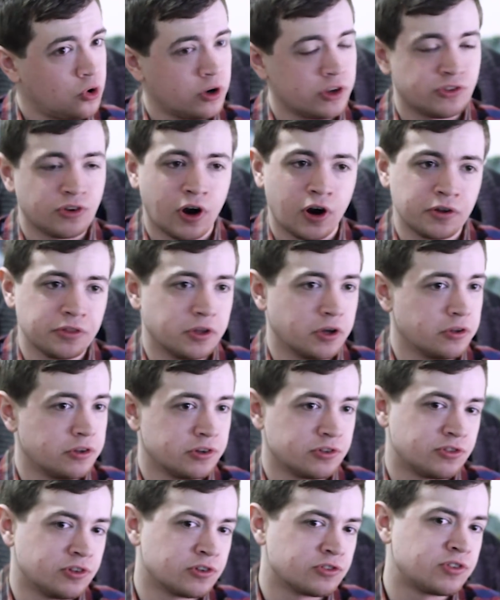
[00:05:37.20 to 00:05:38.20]
it's hard though.
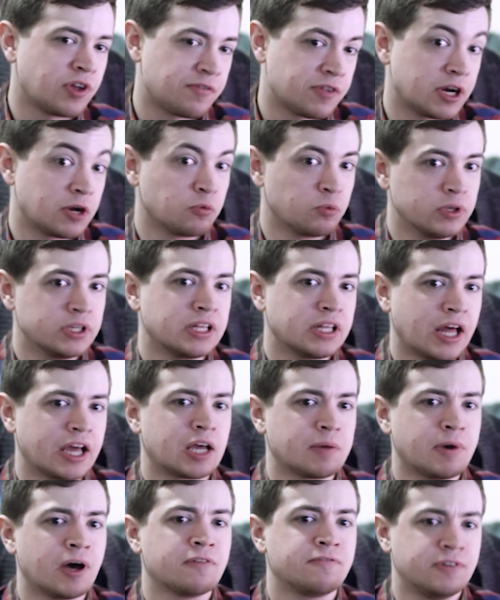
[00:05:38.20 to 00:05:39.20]
There's there's stuff that I really
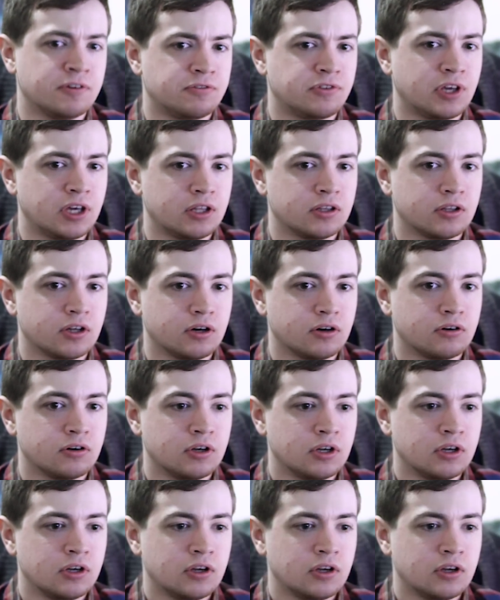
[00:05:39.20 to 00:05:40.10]
like about 15 though.